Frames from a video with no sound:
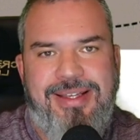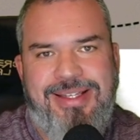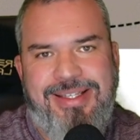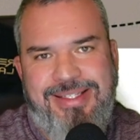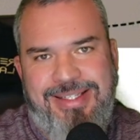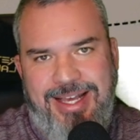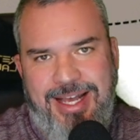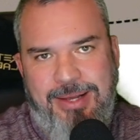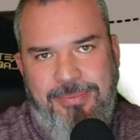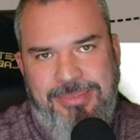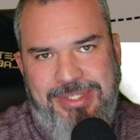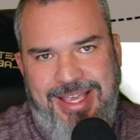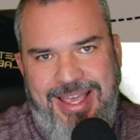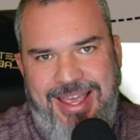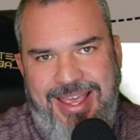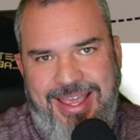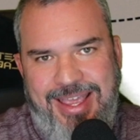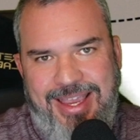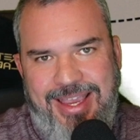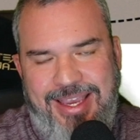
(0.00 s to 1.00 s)
times
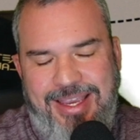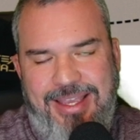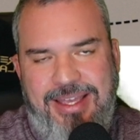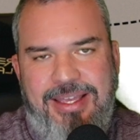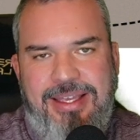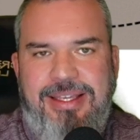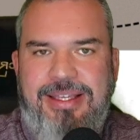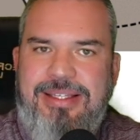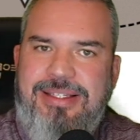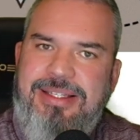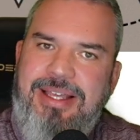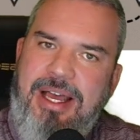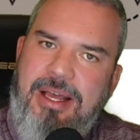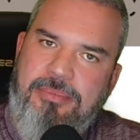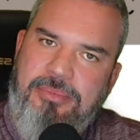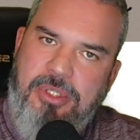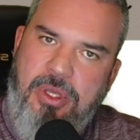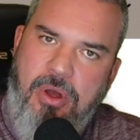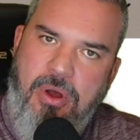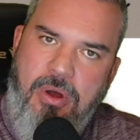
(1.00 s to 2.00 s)
A
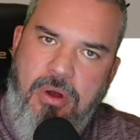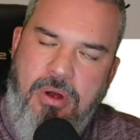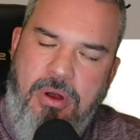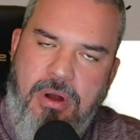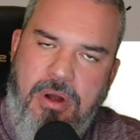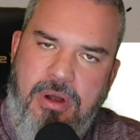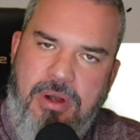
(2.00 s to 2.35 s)
times R.